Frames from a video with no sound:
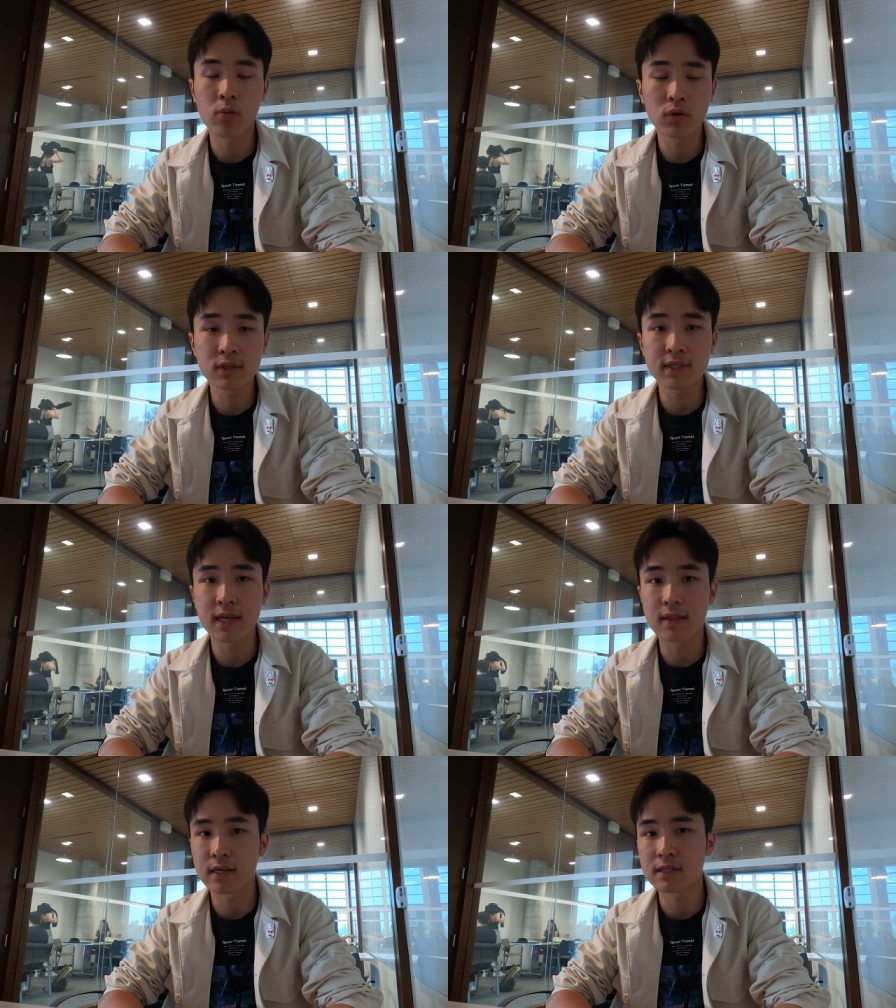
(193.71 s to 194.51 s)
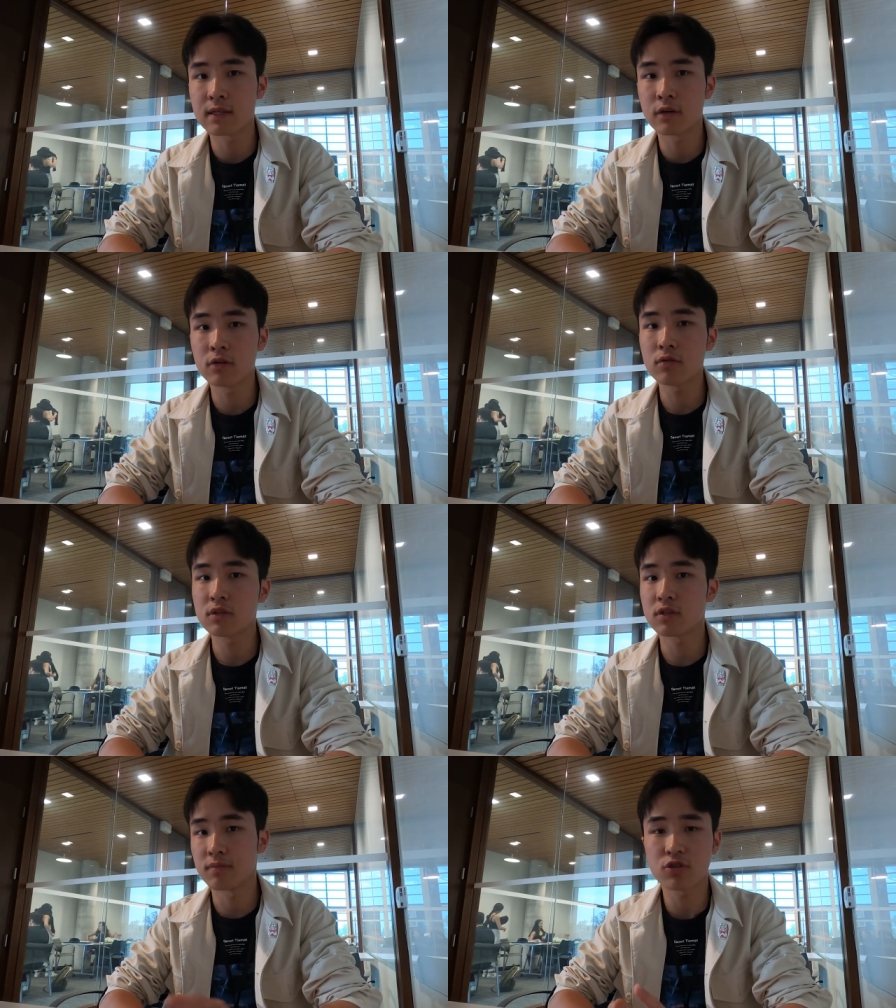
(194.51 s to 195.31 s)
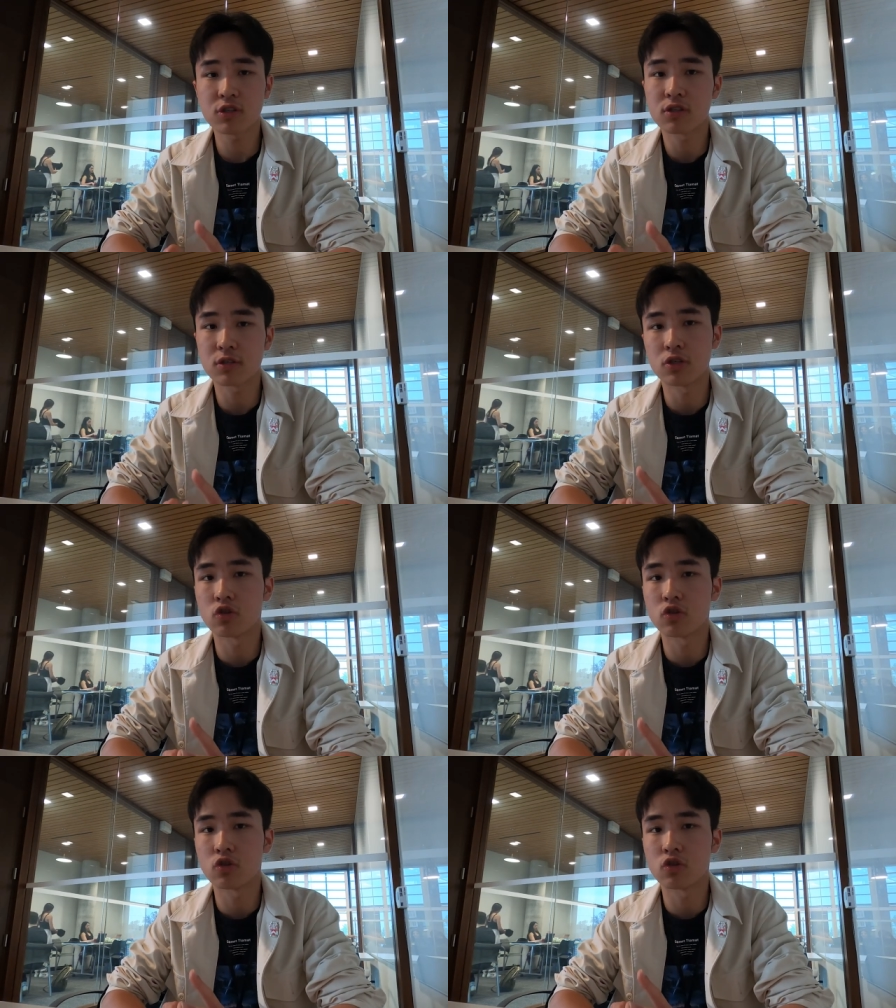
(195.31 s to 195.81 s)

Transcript: I will say this though, don't just